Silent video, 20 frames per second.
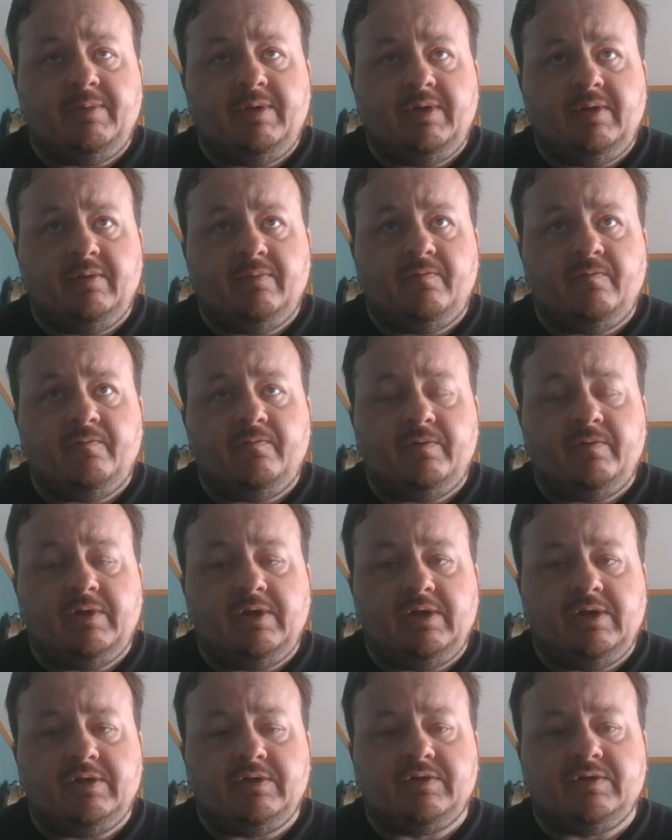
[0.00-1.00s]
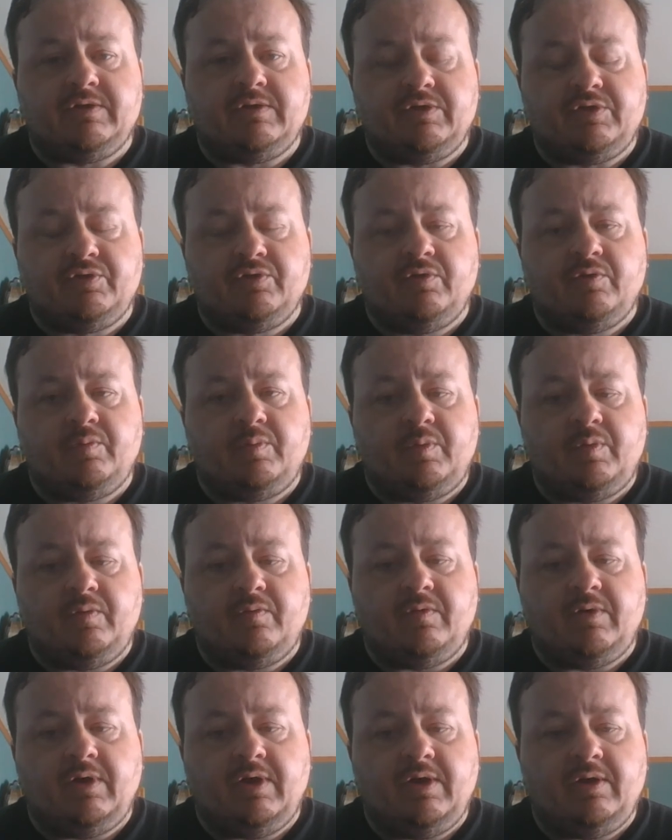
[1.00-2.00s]
I mean, Velez should
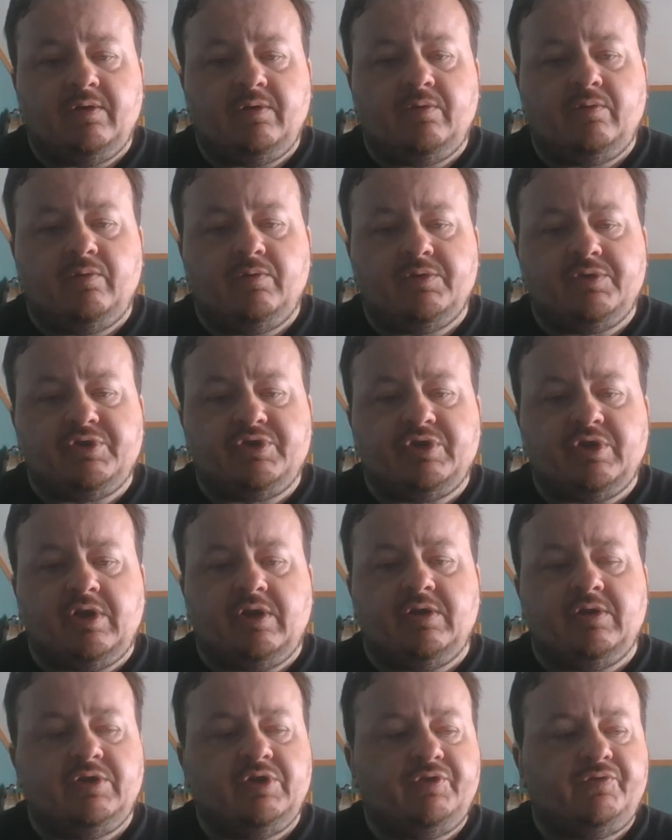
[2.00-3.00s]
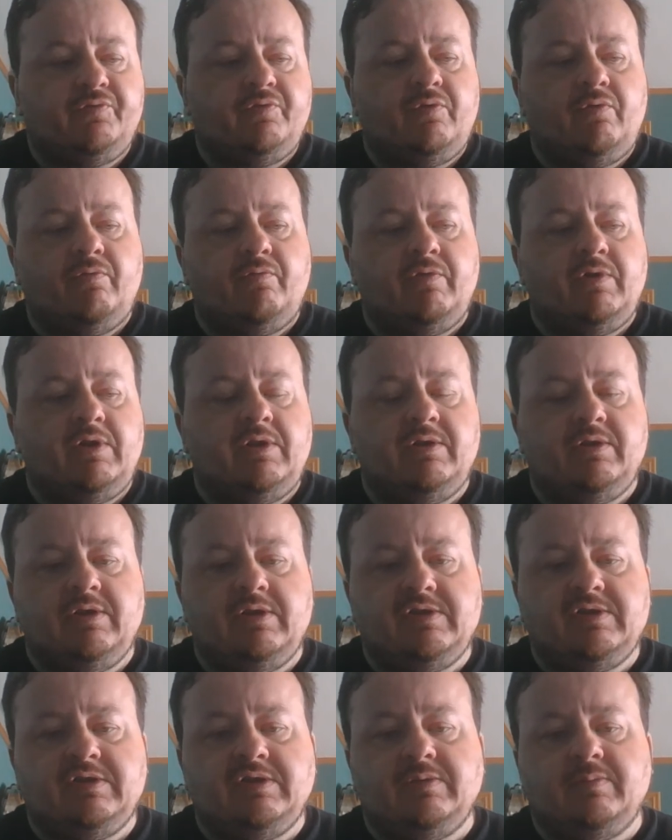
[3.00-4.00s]
provide a good challenge for
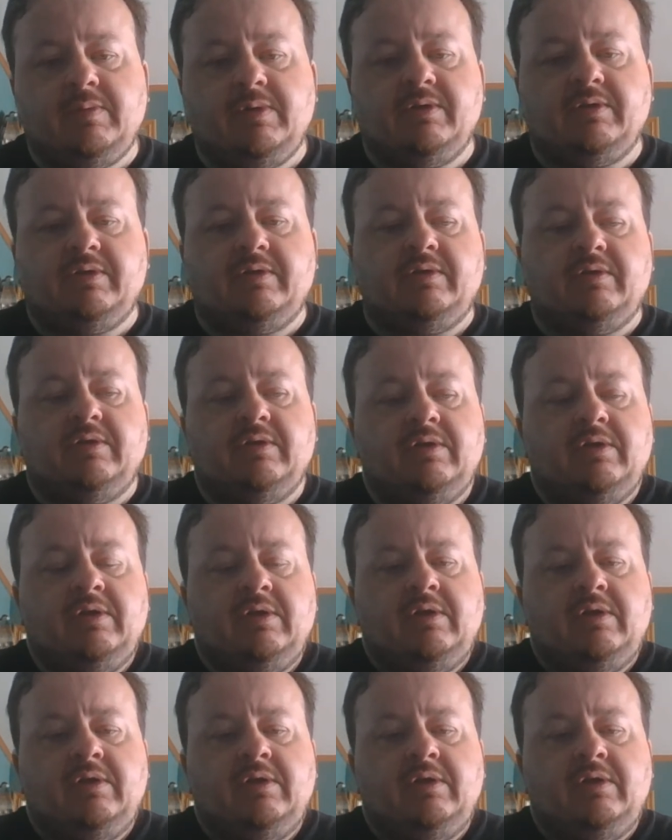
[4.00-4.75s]
Valdez, but